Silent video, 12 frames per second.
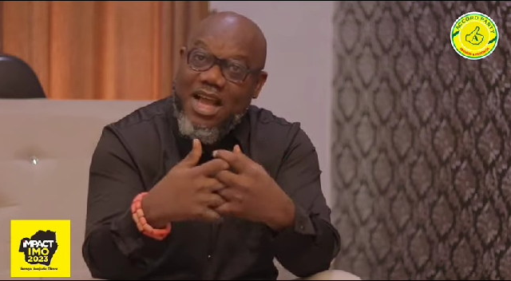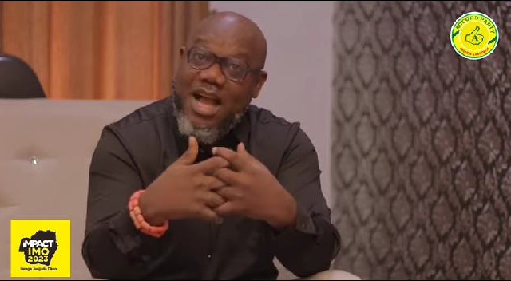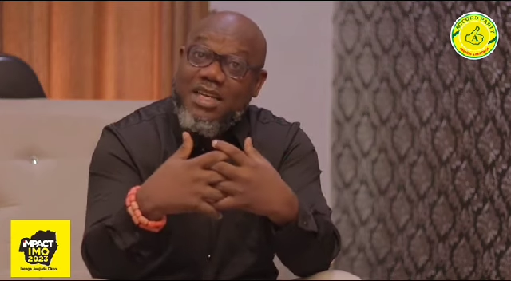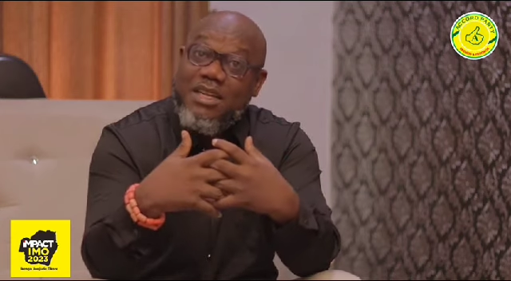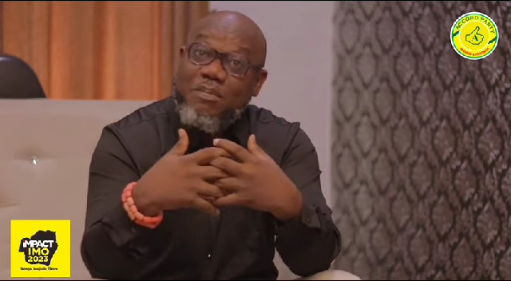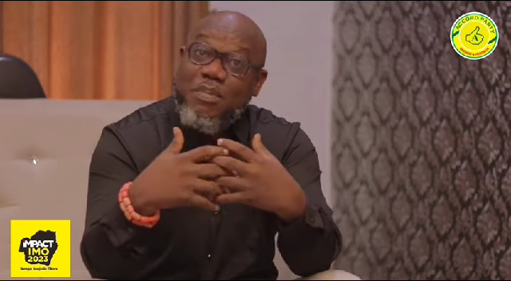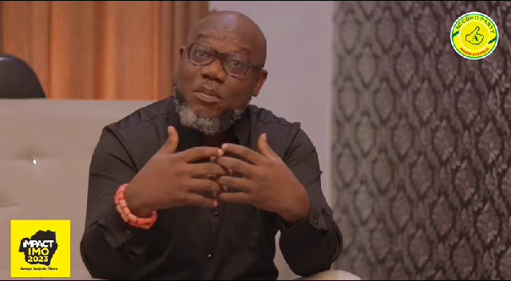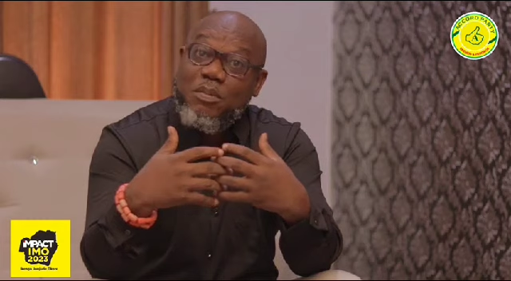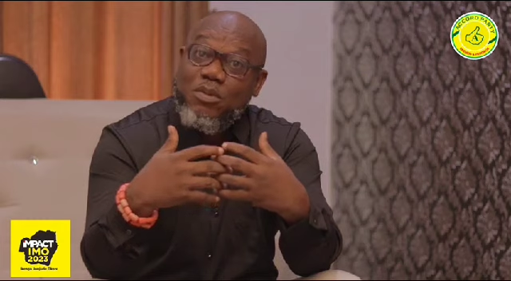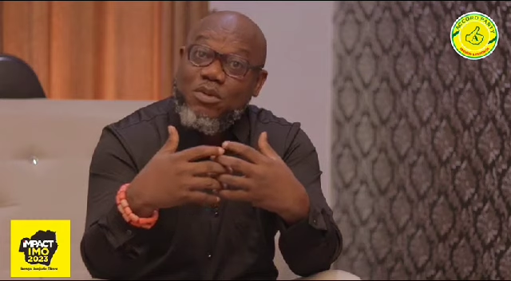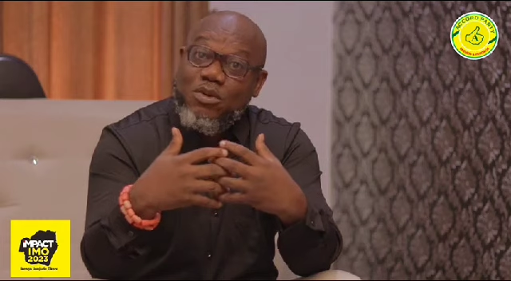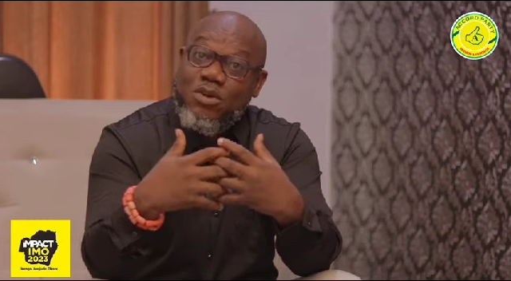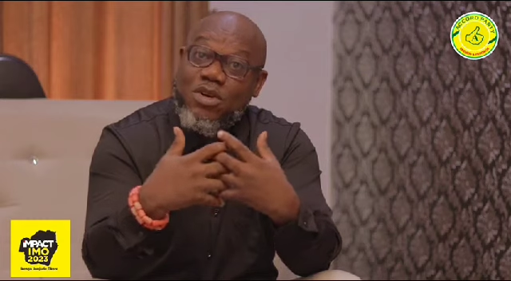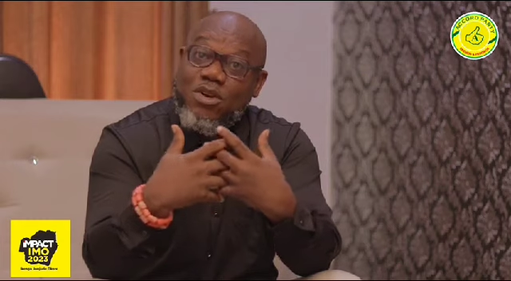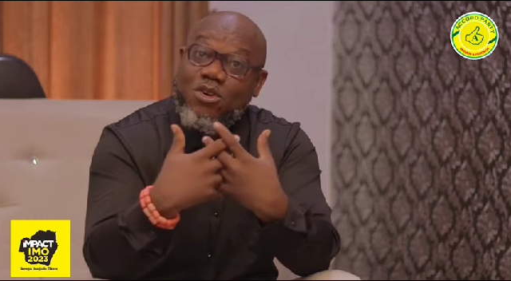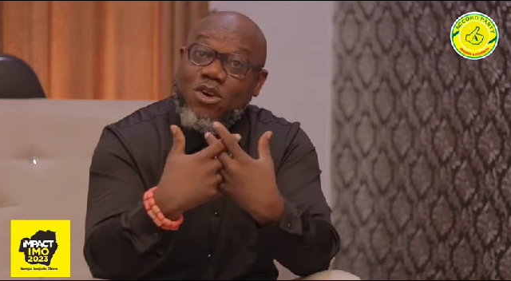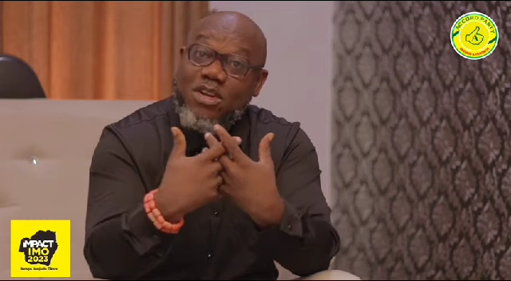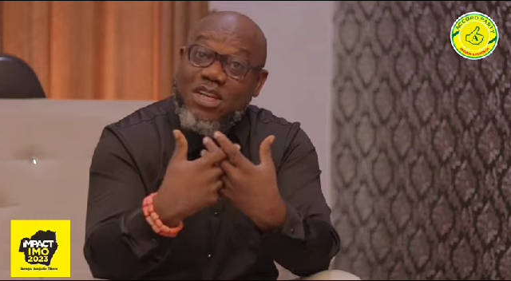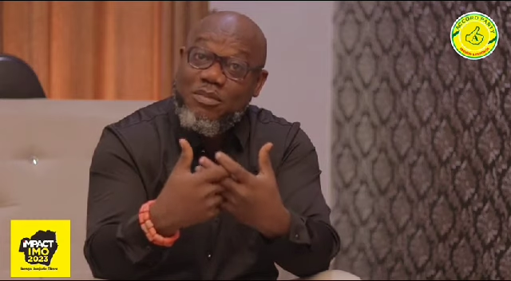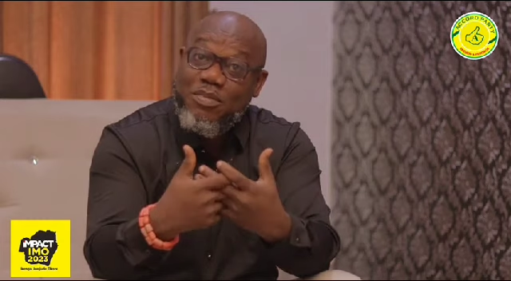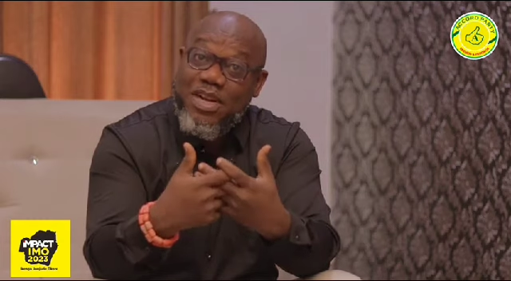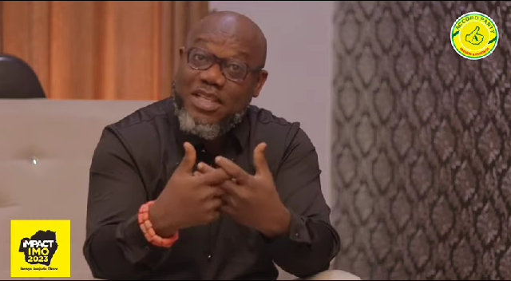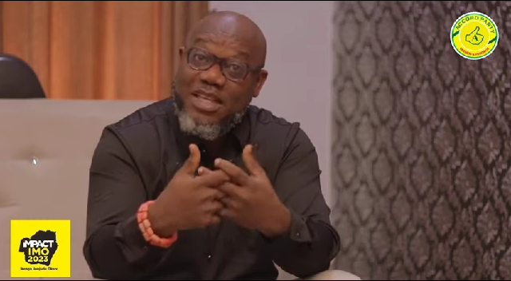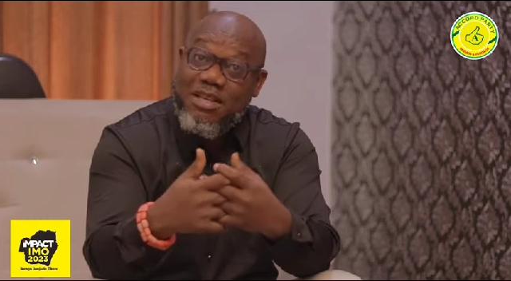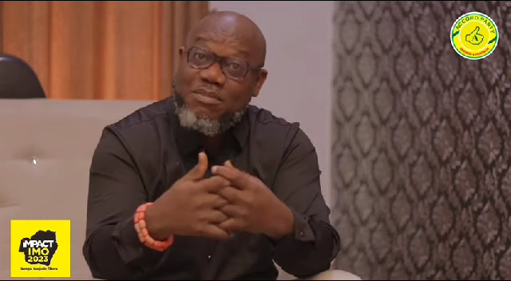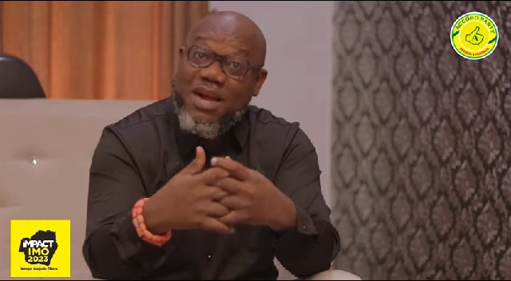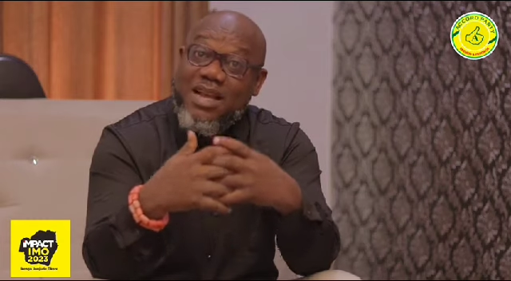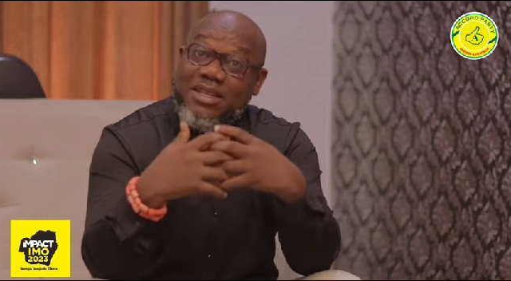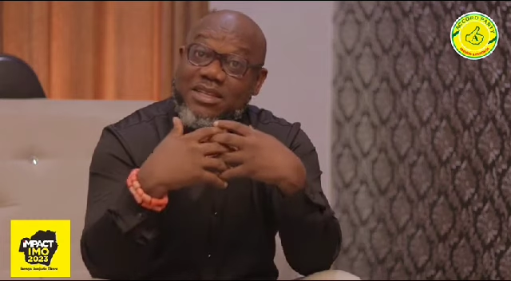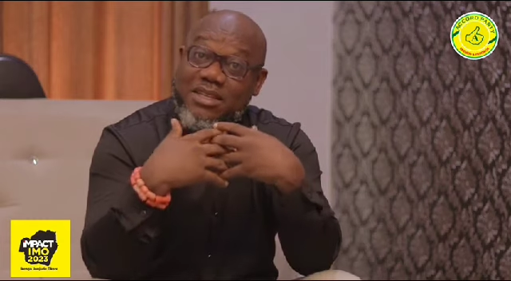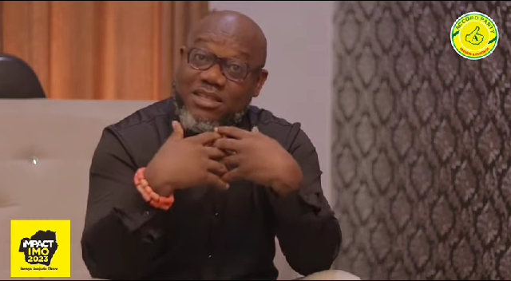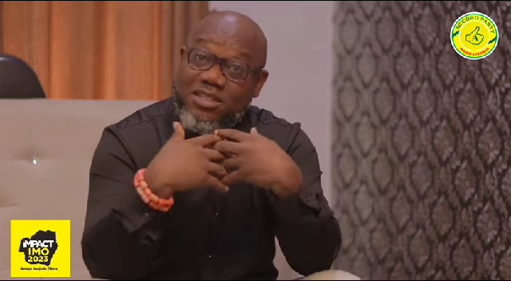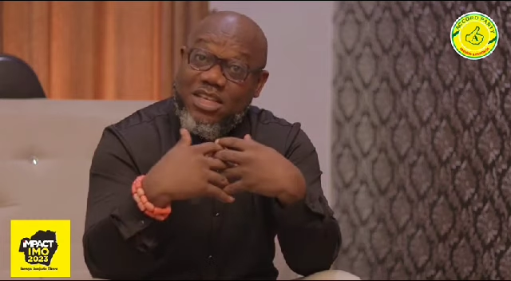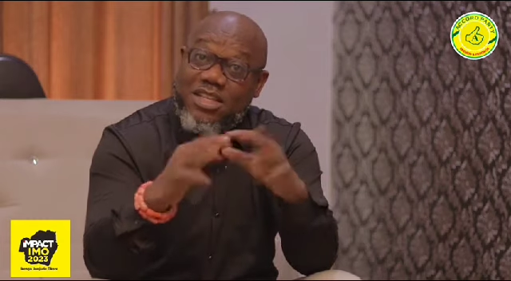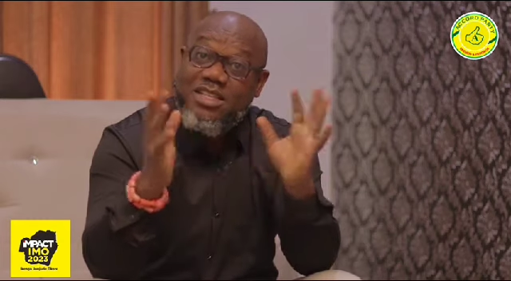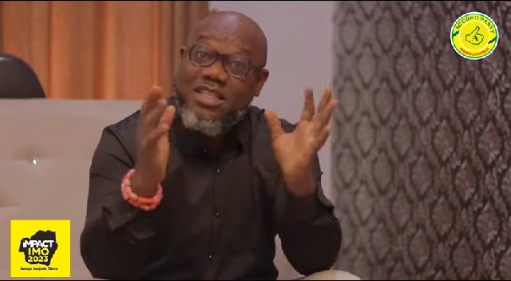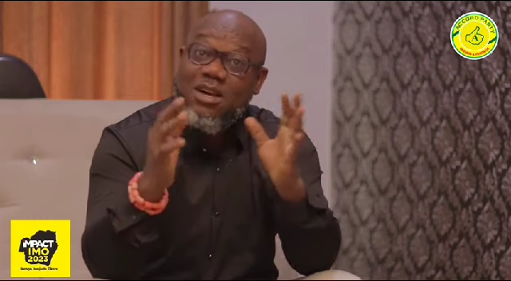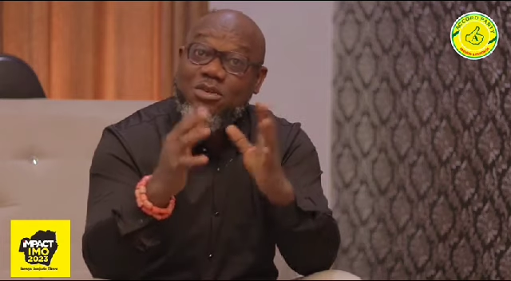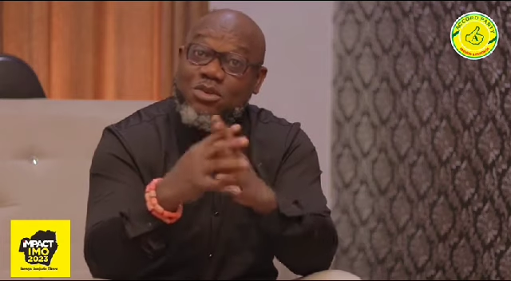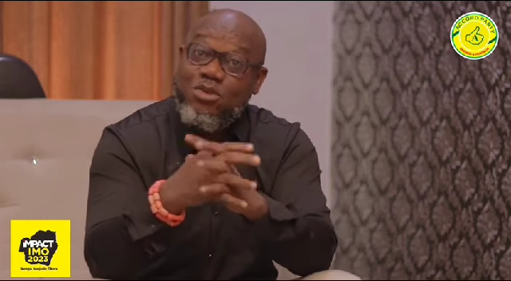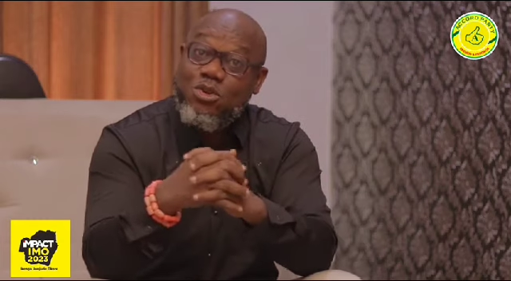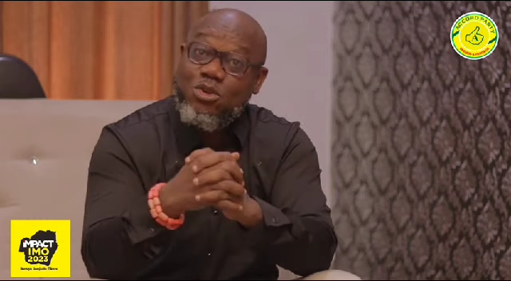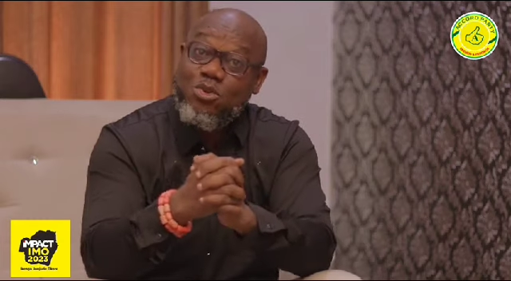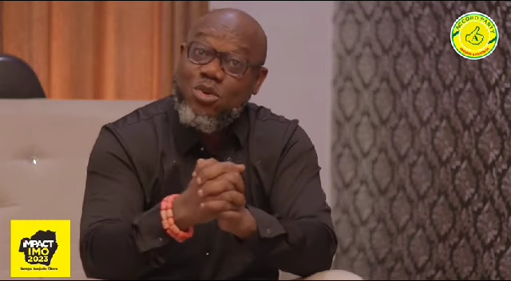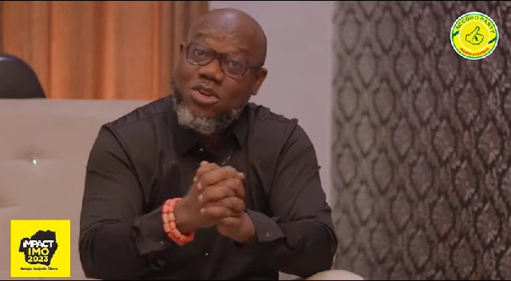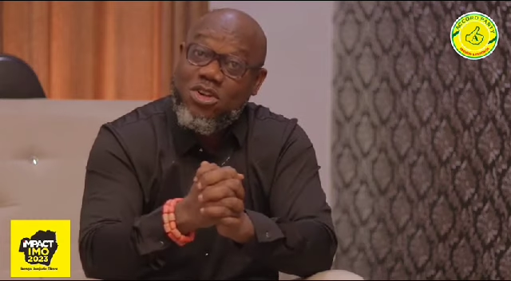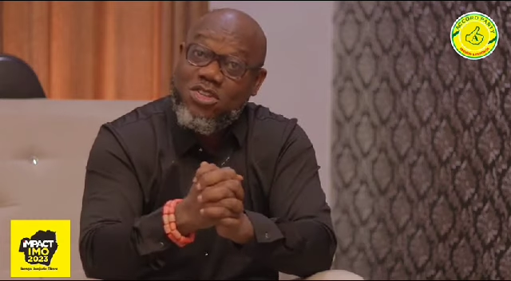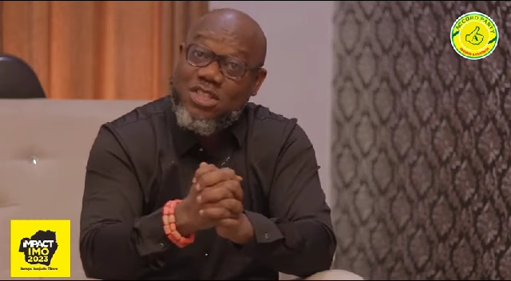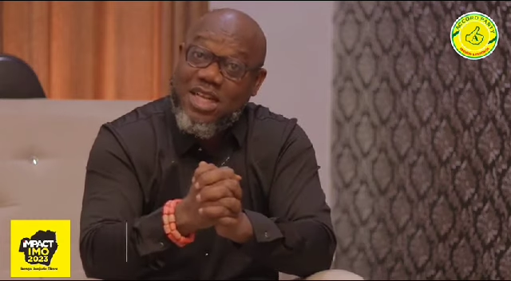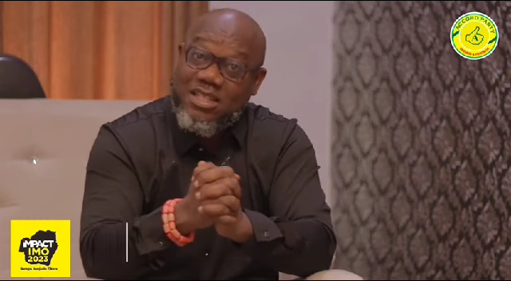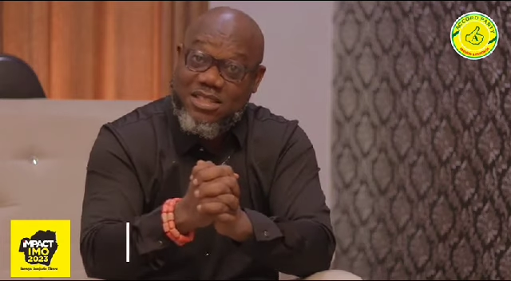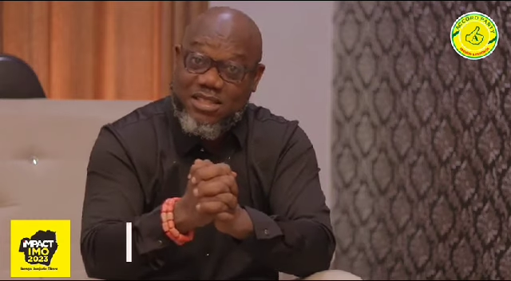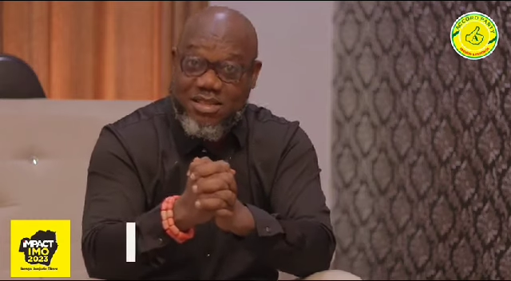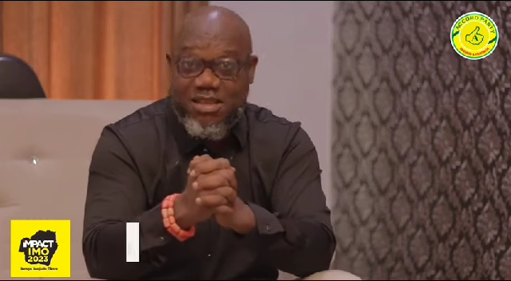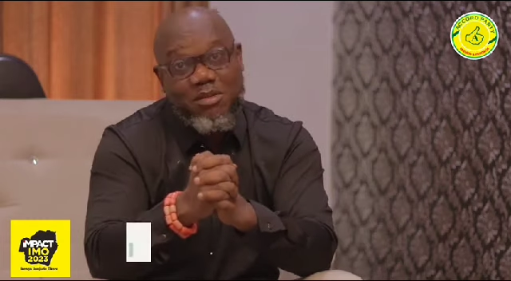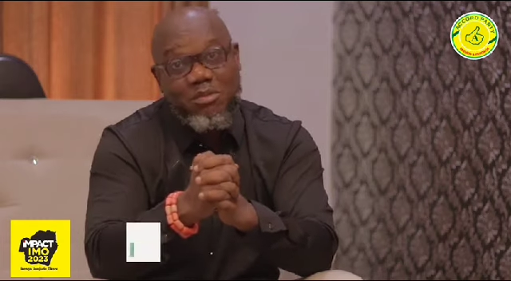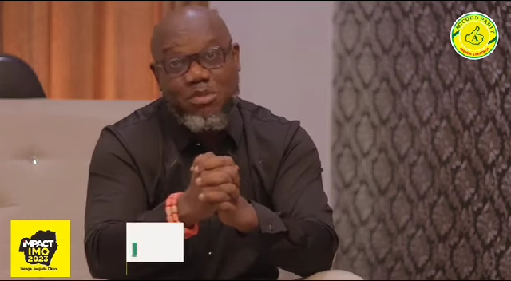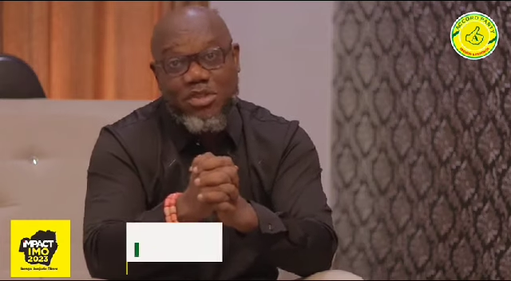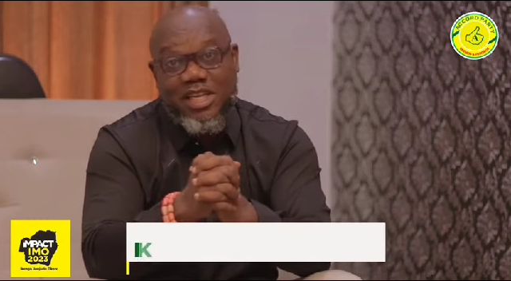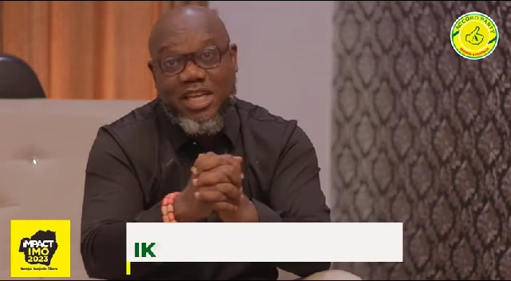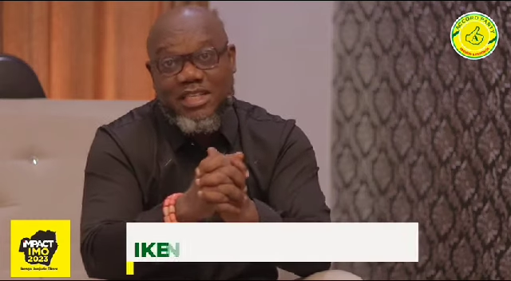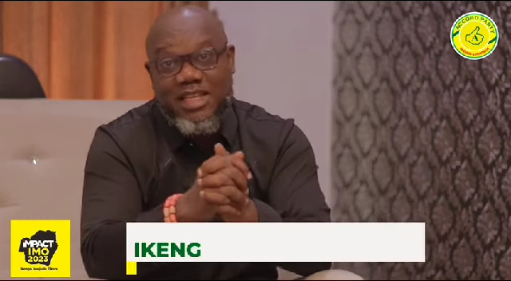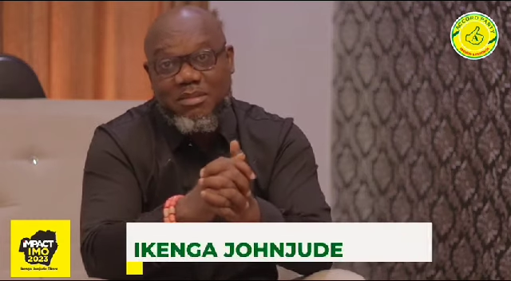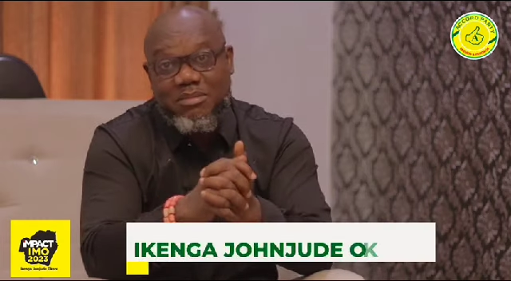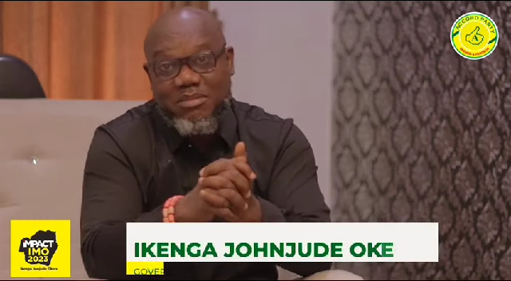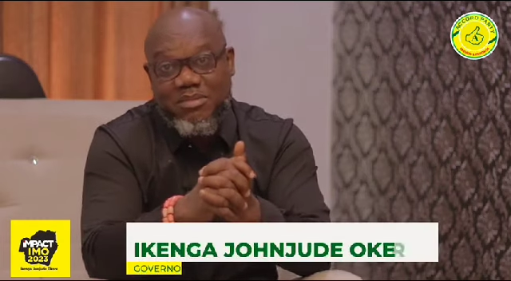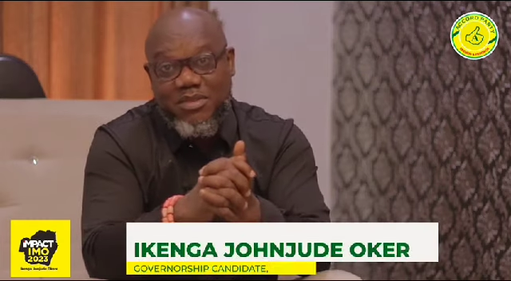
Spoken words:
and the people got liberated by chasing out those warriors that butchered them